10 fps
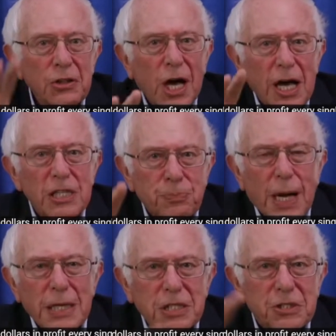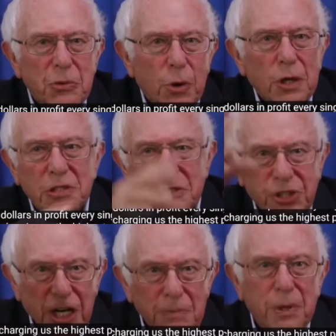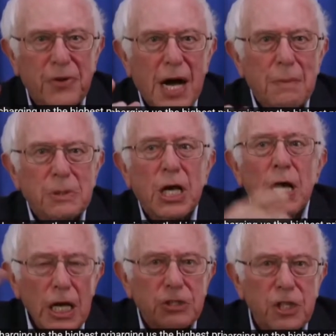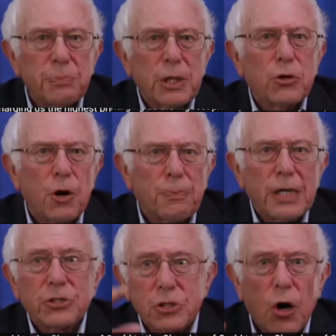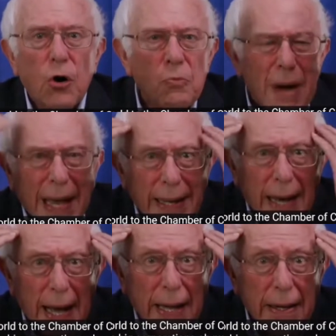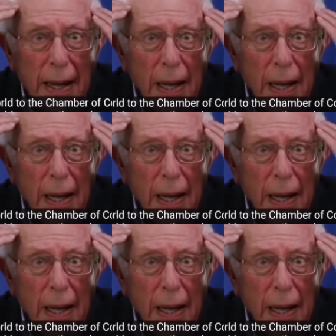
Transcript: the highest prices in the world. It's the Chamber of Commerce. It's the big corporations. Oh, my God.